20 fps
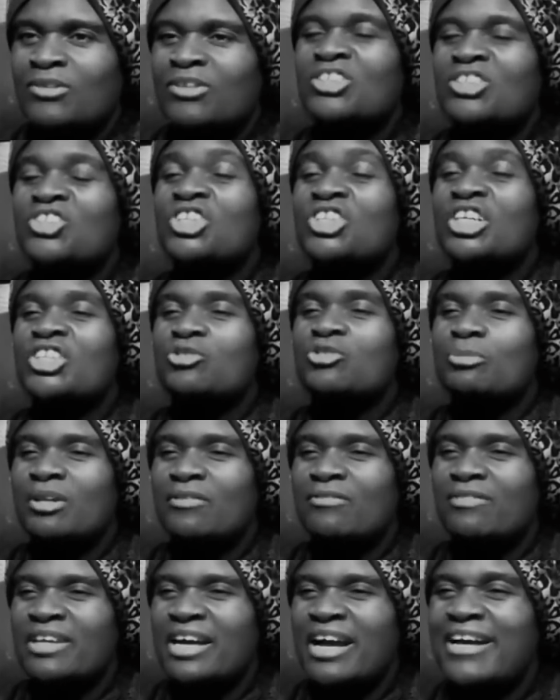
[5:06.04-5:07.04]
the
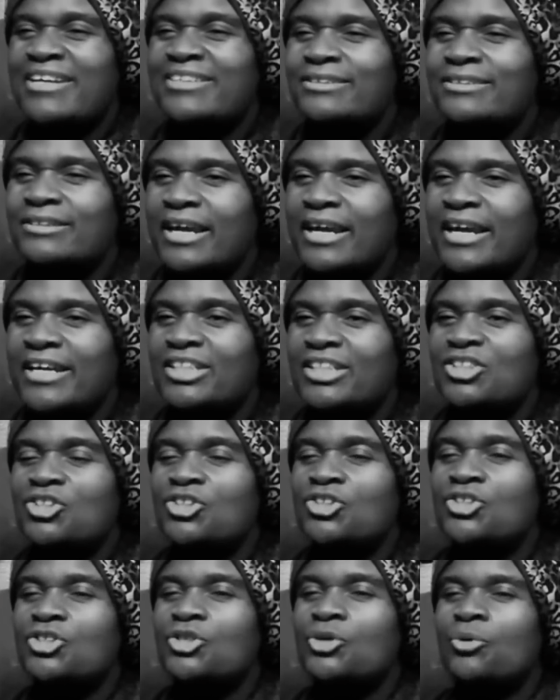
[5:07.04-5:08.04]
judgment of Yah
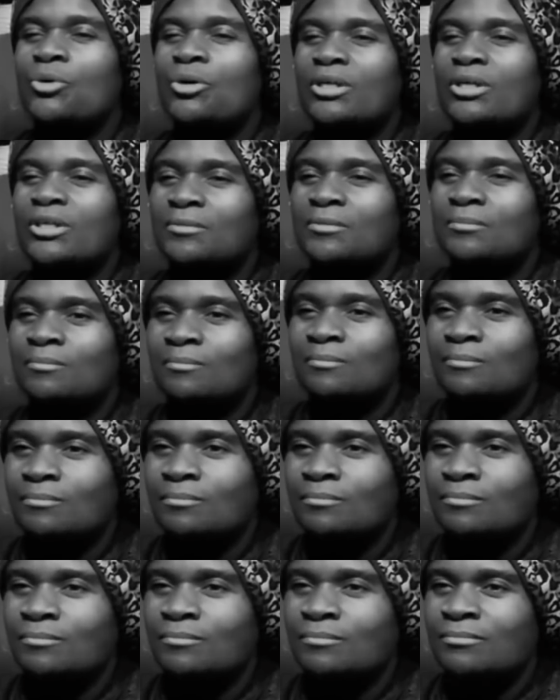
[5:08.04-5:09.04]
stands sure.
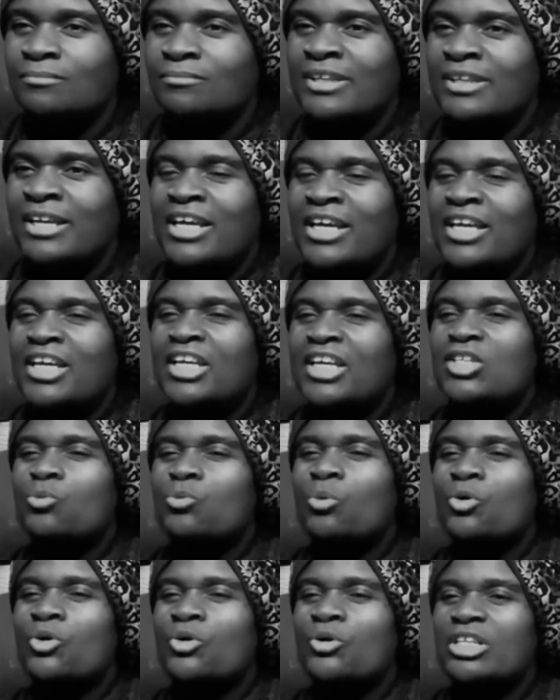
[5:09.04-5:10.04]
His
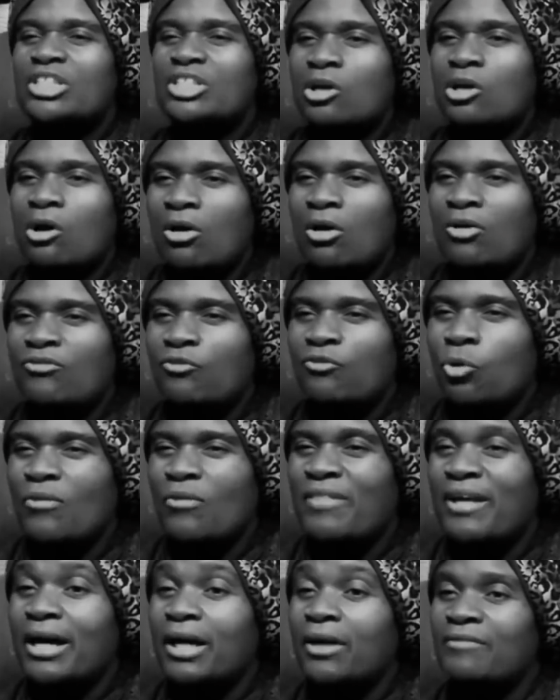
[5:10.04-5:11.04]
word has gone
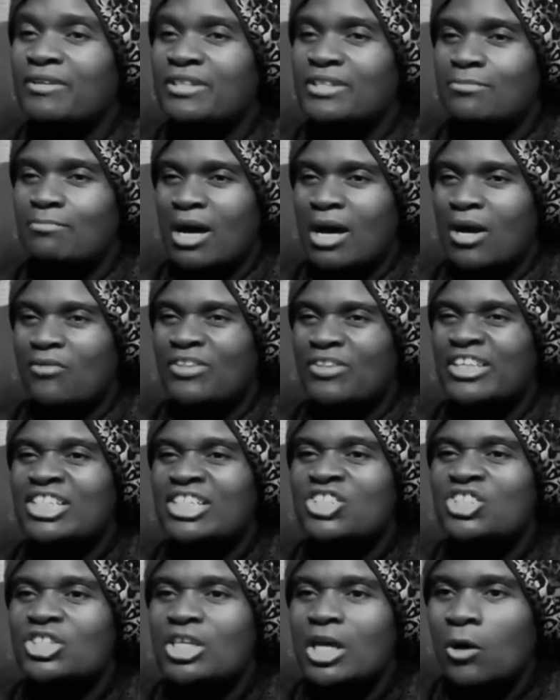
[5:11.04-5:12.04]
forth out of his mouth, and
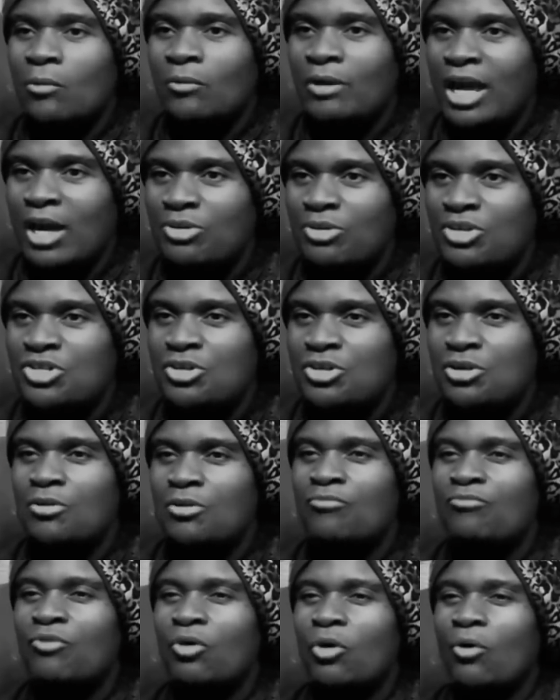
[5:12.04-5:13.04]
it shall not
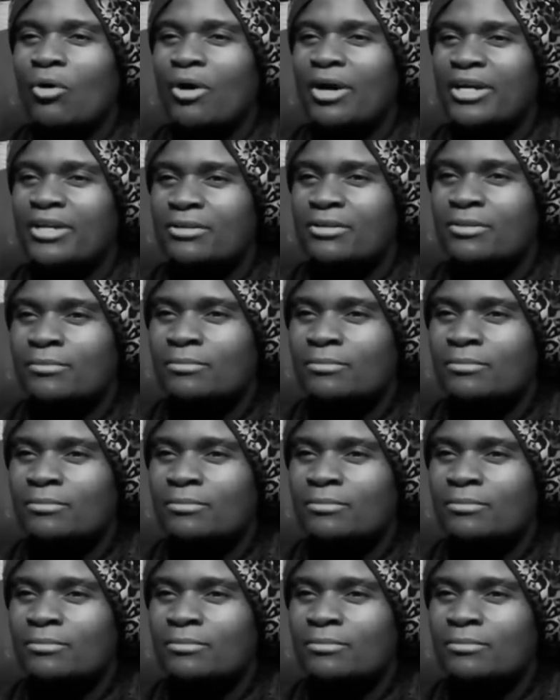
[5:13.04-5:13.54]
return void.